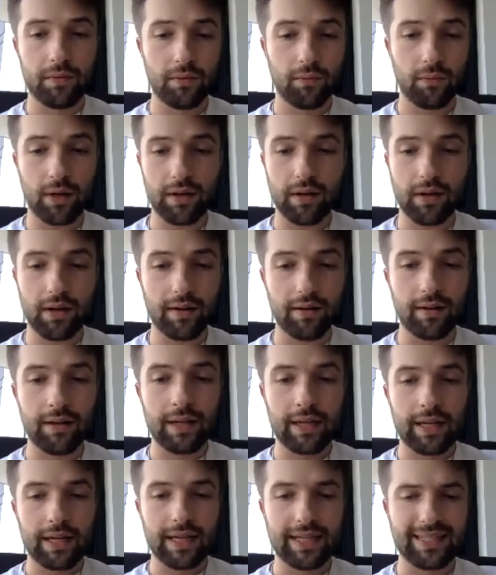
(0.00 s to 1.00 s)
Why not?
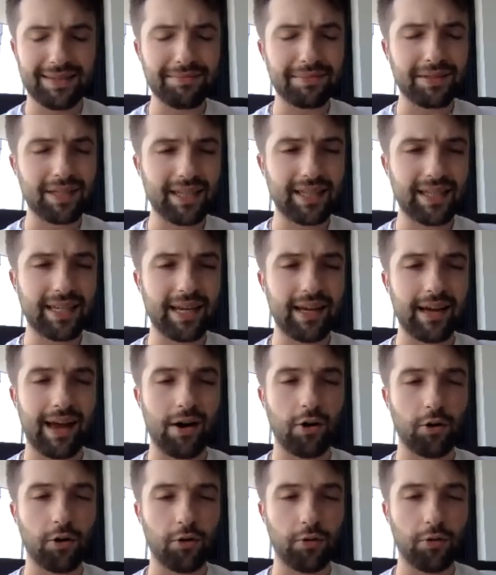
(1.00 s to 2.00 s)
It seems like the
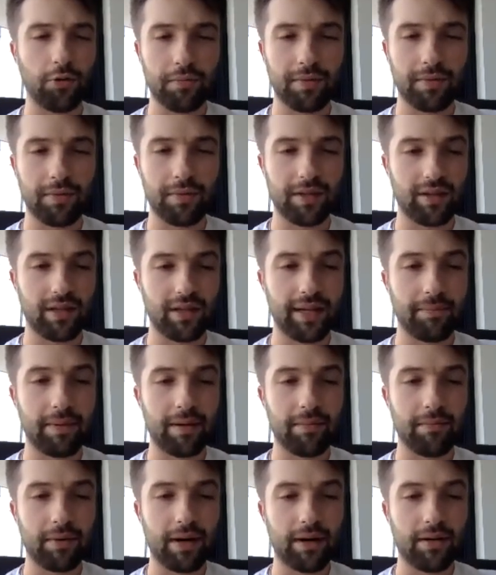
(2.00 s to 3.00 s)
algorithm doesn't like
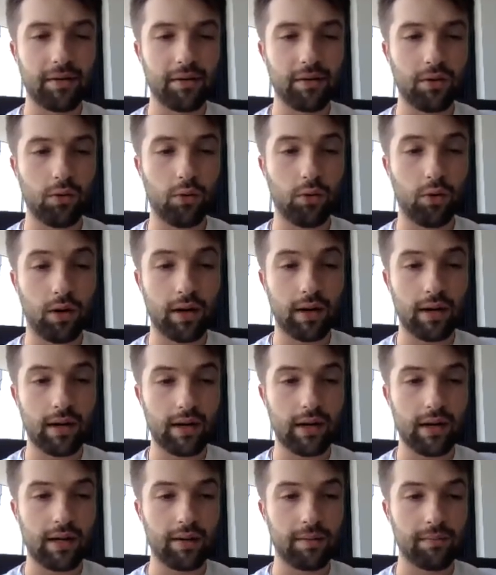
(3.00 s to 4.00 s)
Ben Brown or
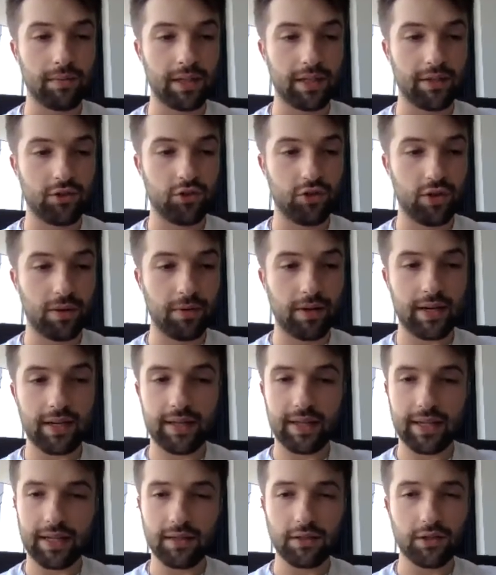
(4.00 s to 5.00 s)
Lindstrom or
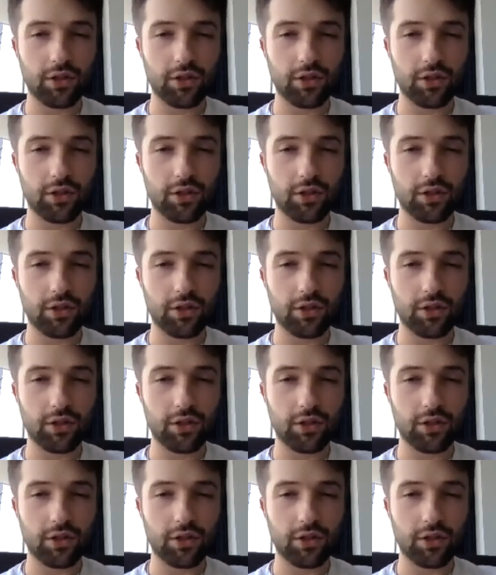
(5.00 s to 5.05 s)
anything.